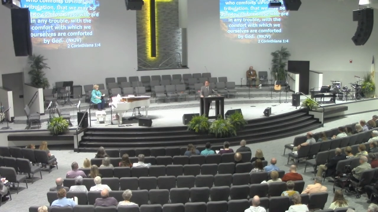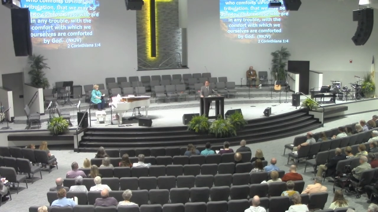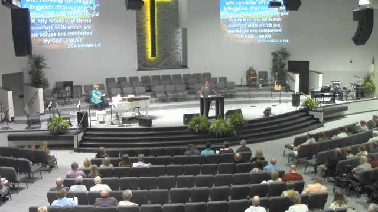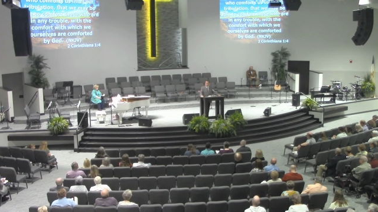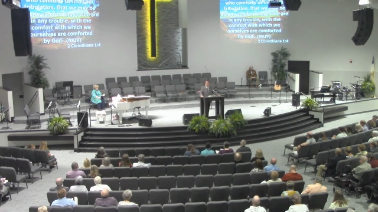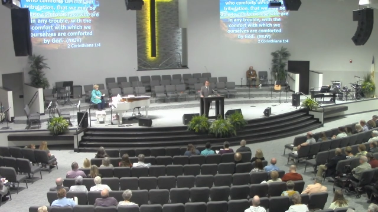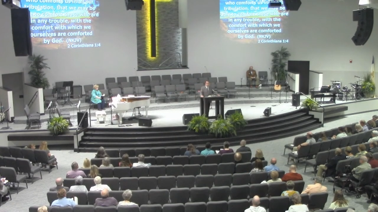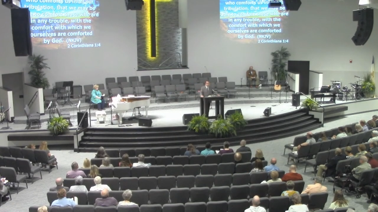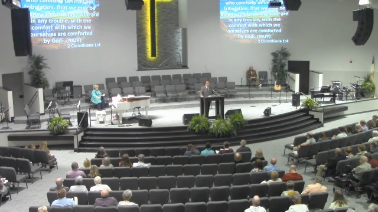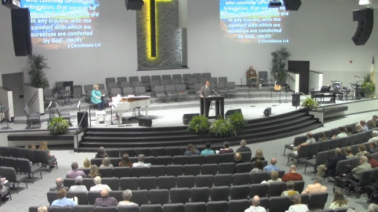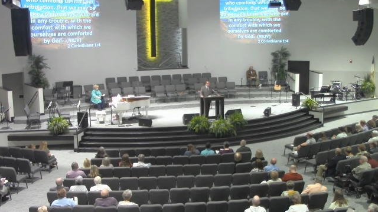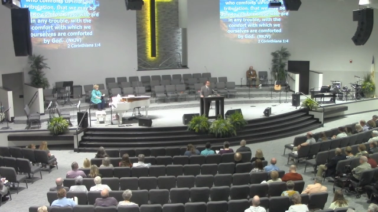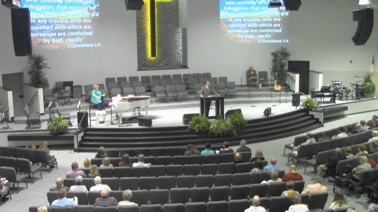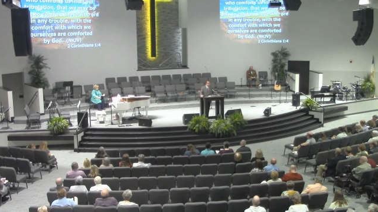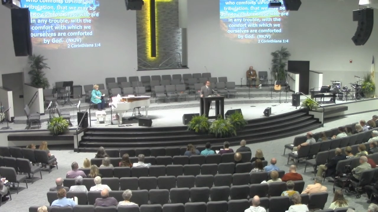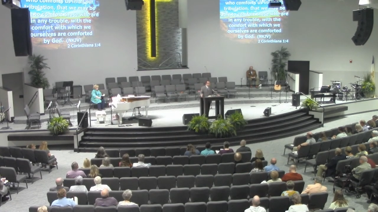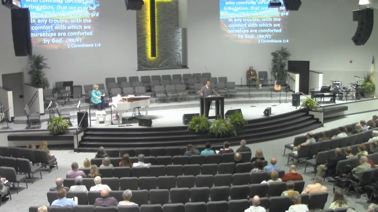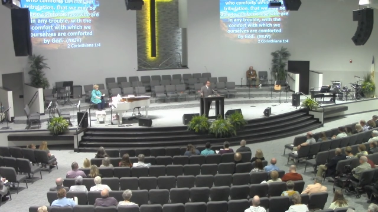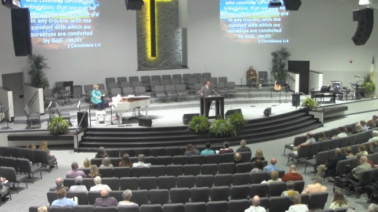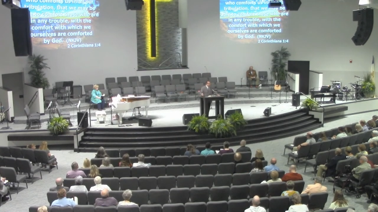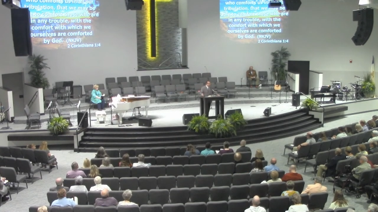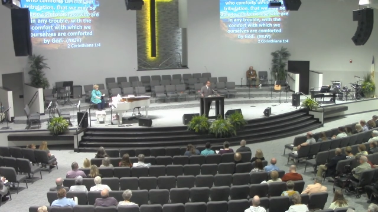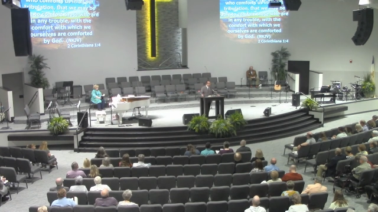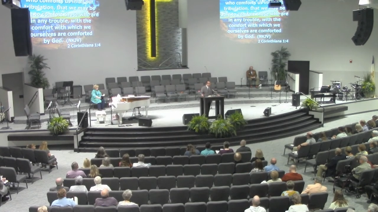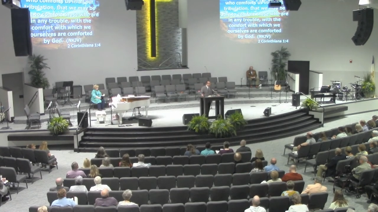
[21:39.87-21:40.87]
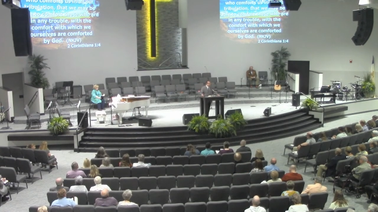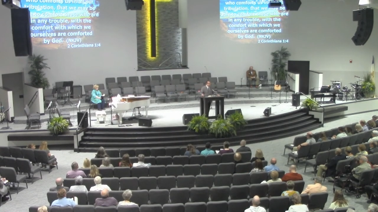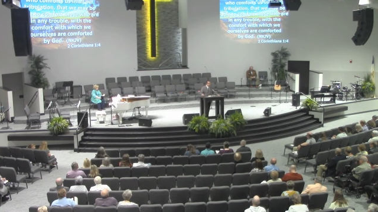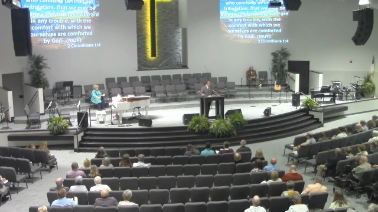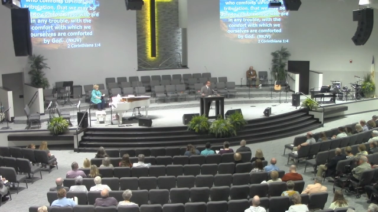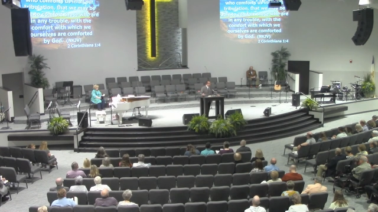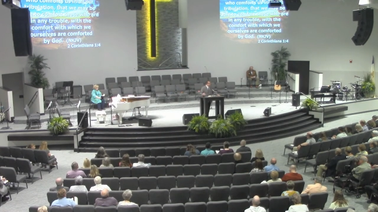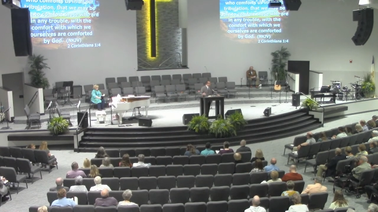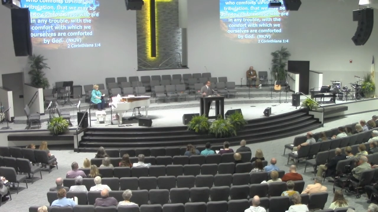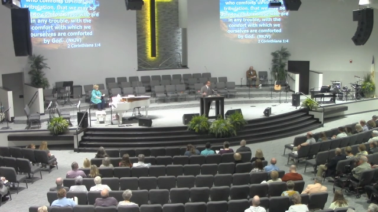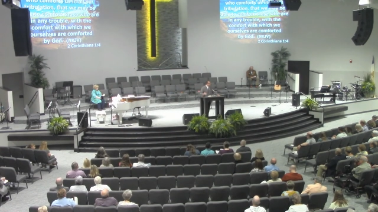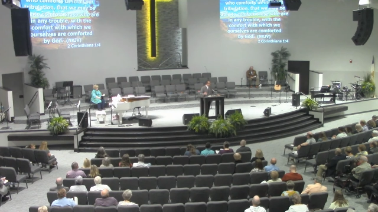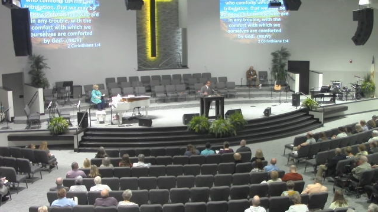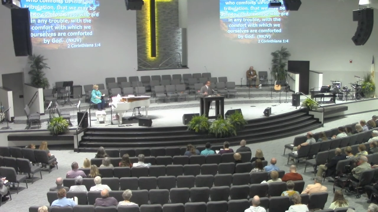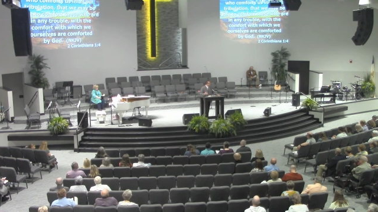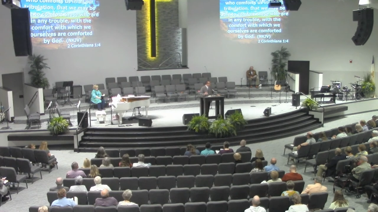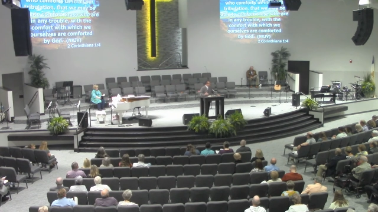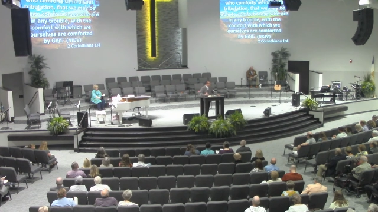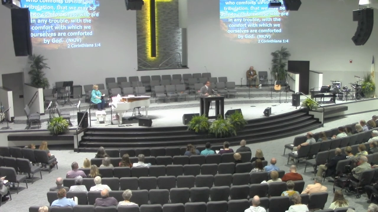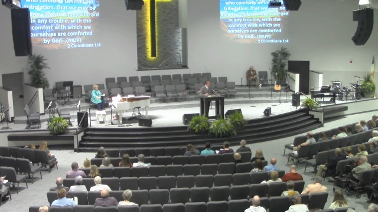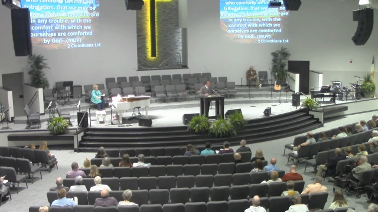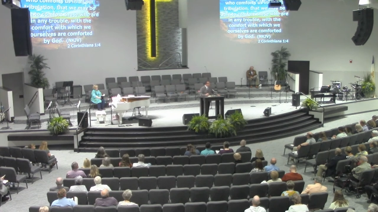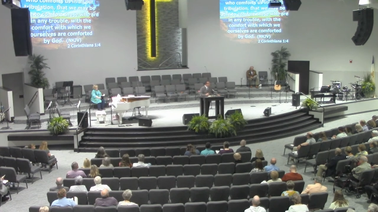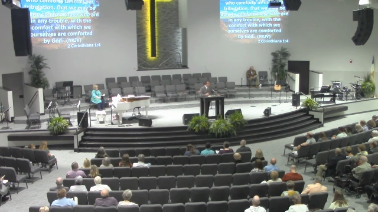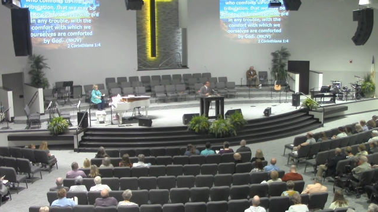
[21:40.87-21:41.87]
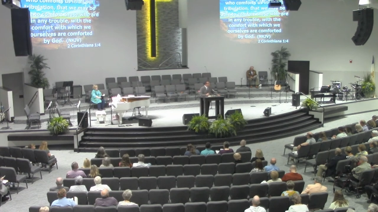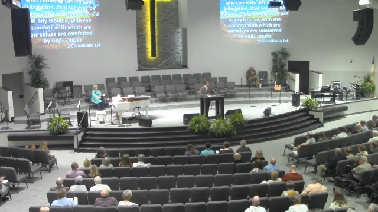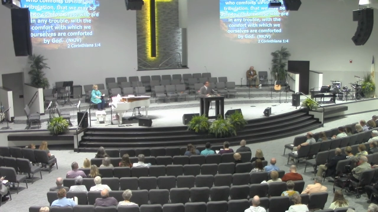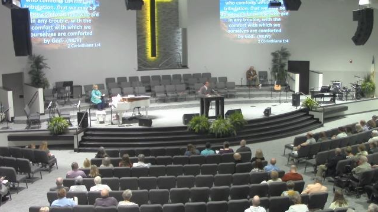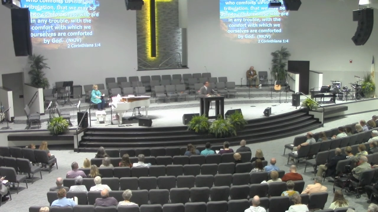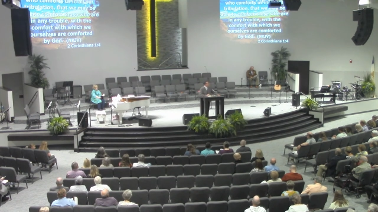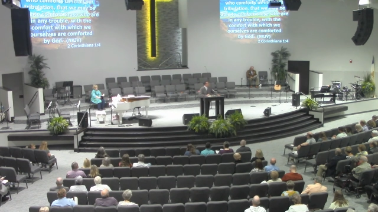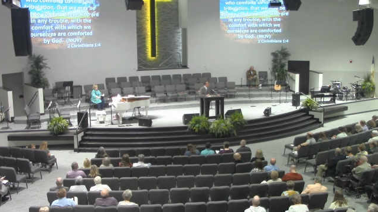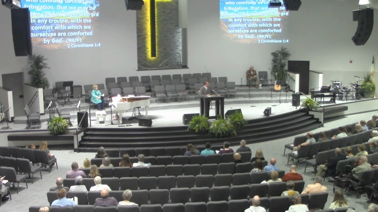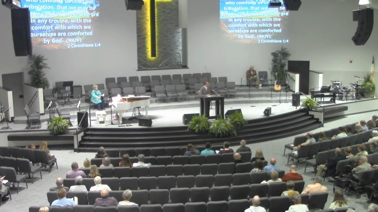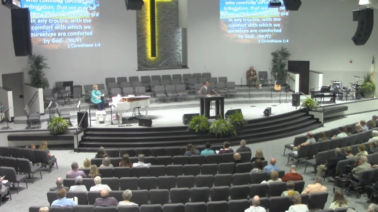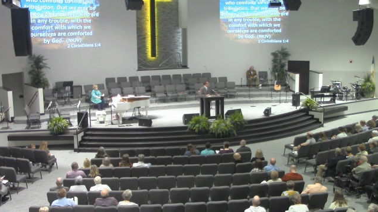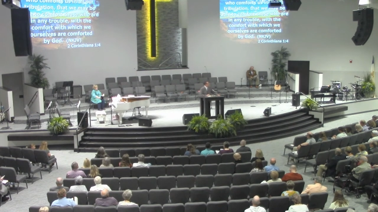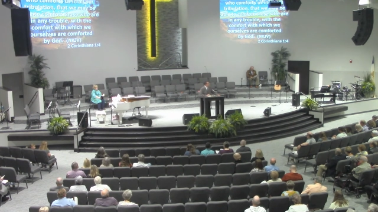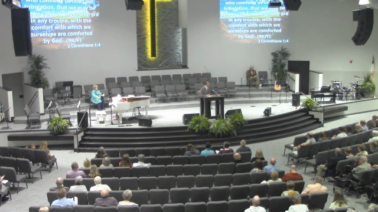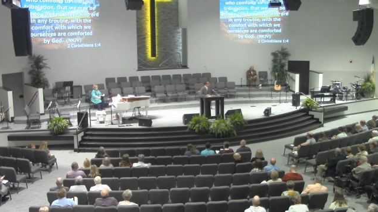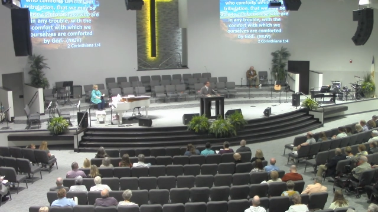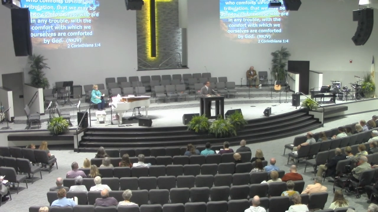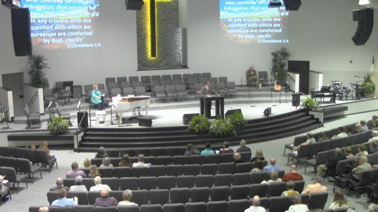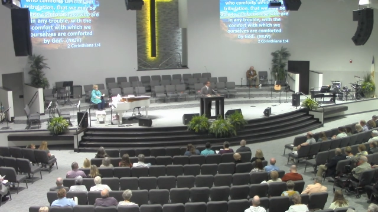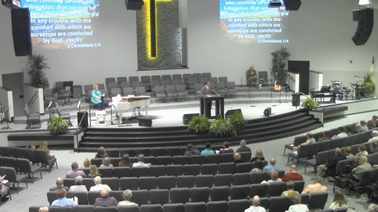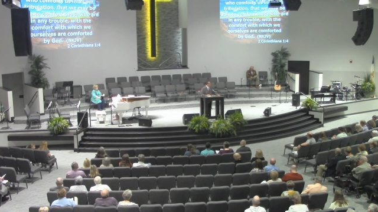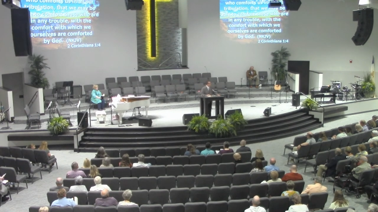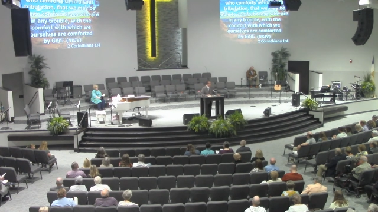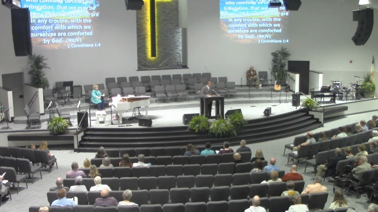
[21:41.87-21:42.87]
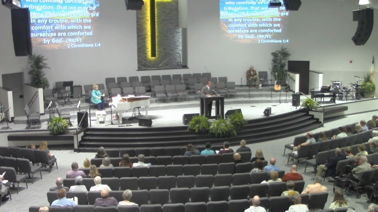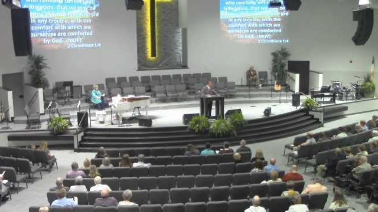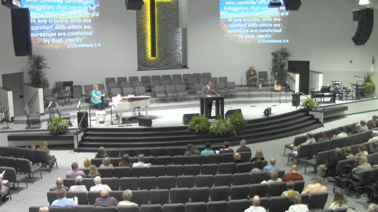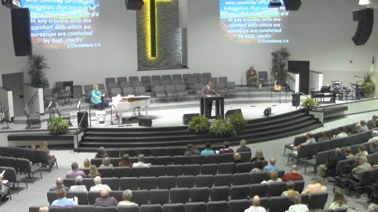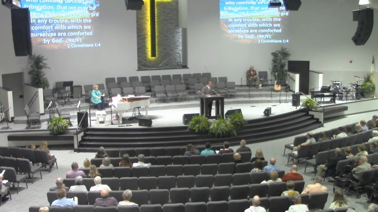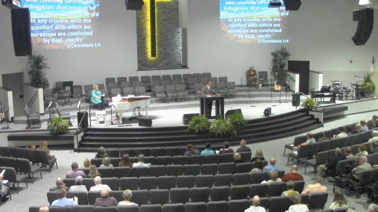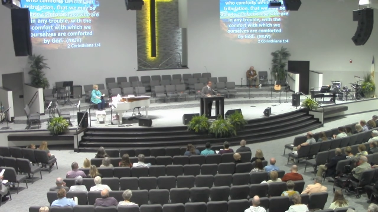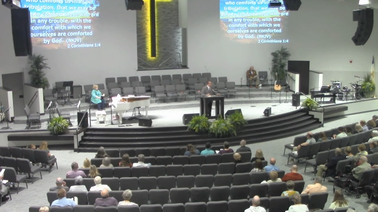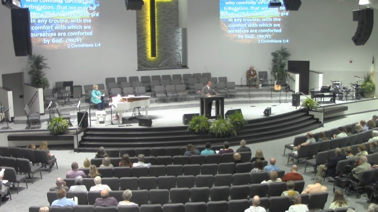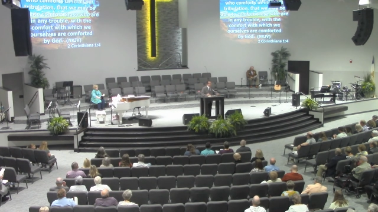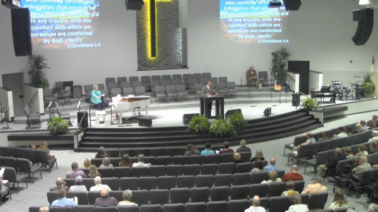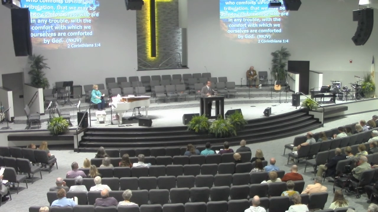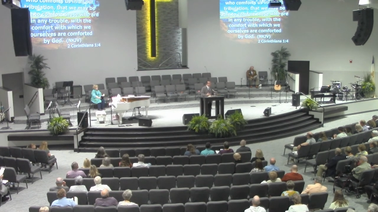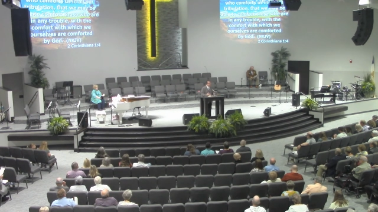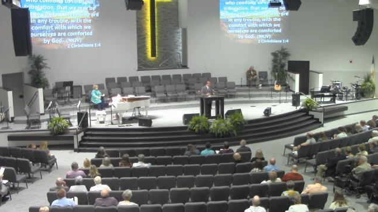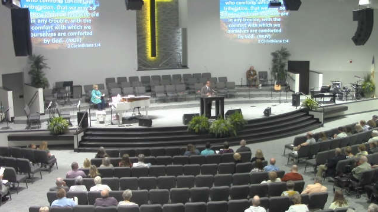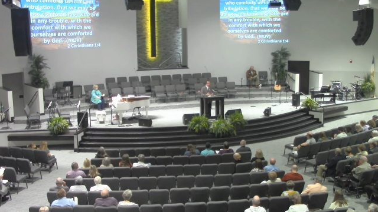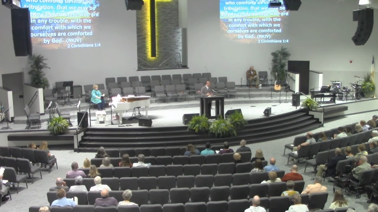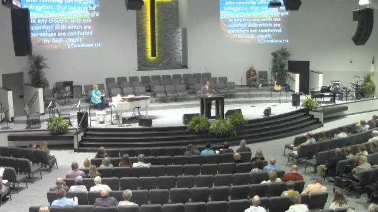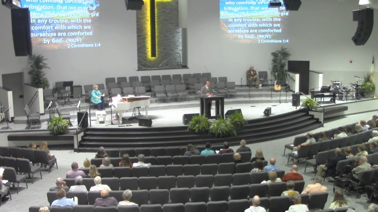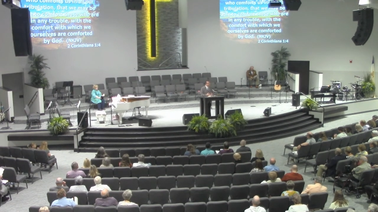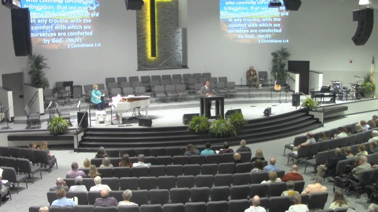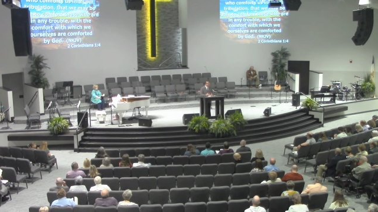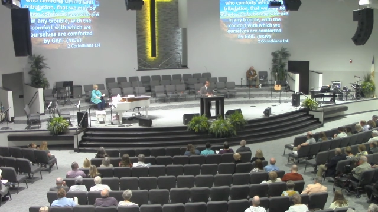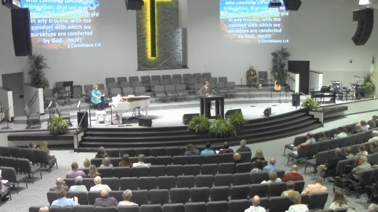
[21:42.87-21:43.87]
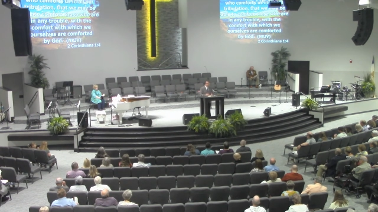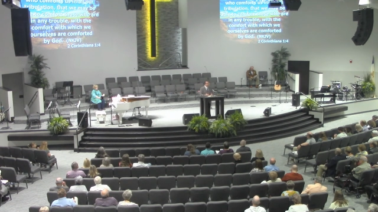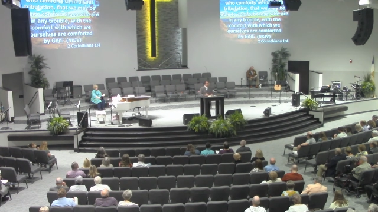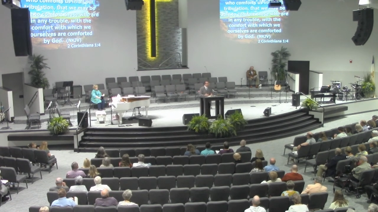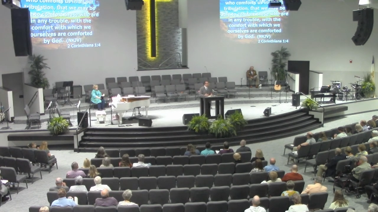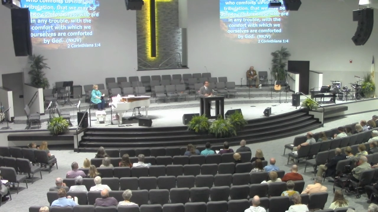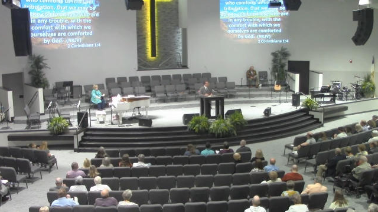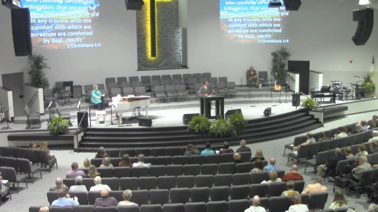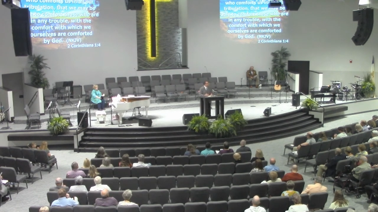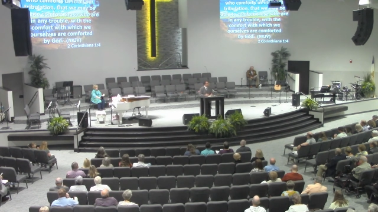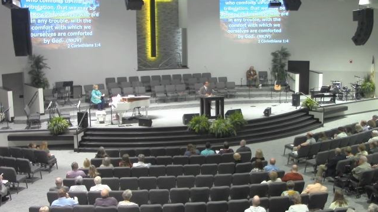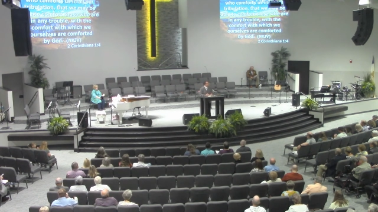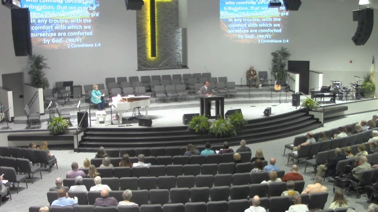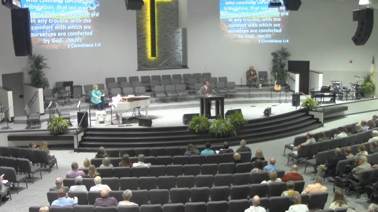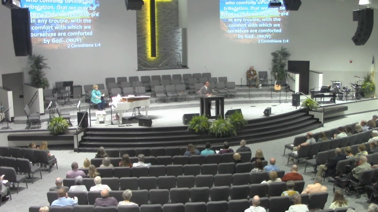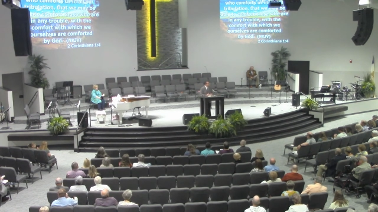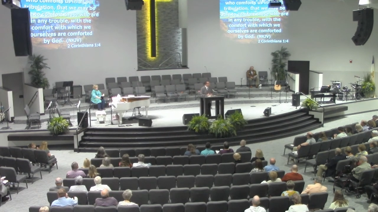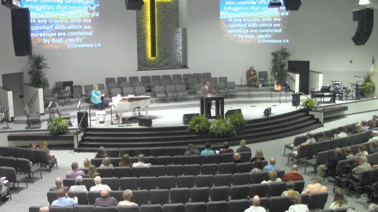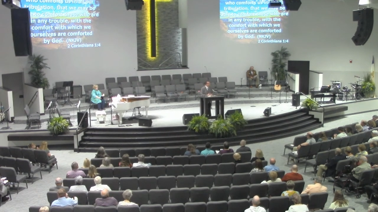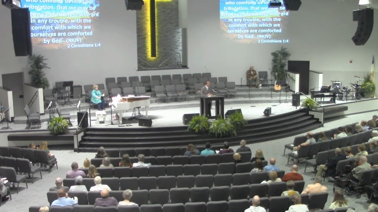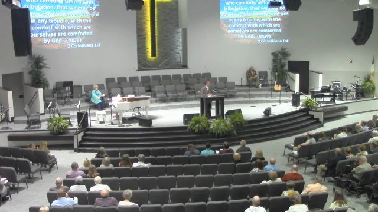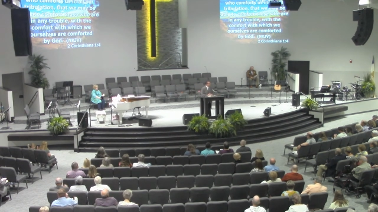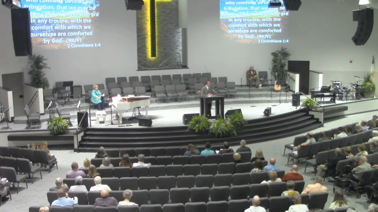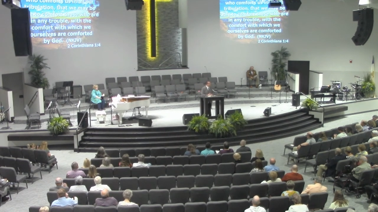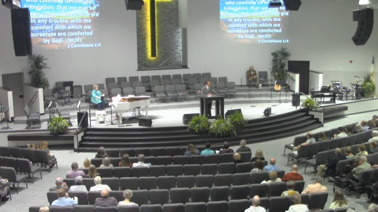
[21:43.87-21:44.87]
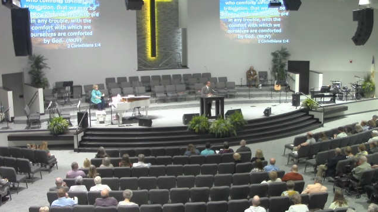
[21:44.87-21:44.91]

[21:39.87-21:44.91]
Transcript: [unreadable: no face in view]